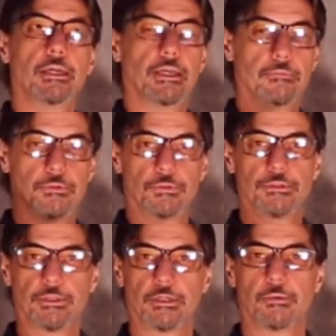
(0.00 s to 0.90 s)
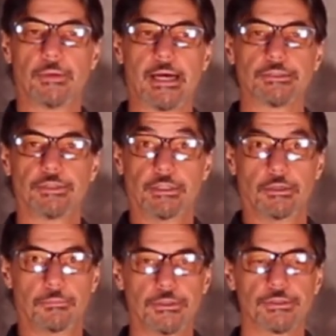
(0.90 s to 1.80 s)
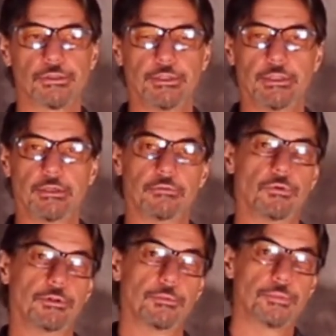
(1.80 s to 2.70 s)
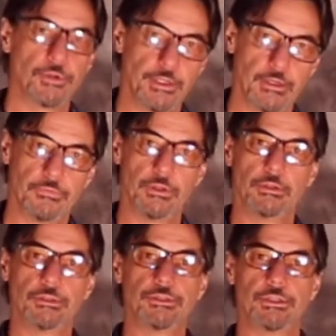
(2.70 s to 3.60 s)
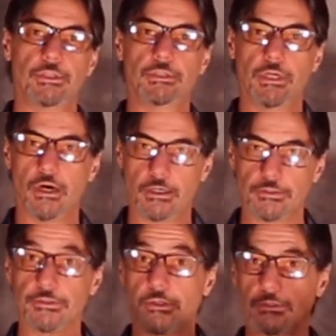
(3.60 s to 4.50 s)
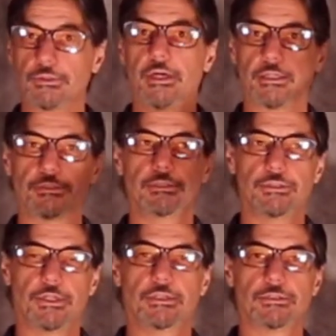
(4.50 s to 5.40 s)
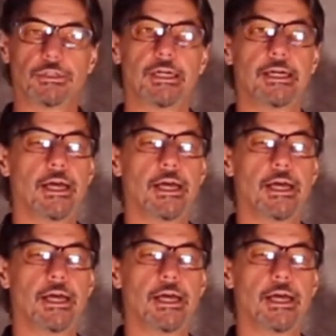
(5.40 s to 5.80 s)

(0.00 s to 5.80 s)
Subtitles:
influence and capacity and mystery of when the pre-heaven Qi and Yang starts to actually change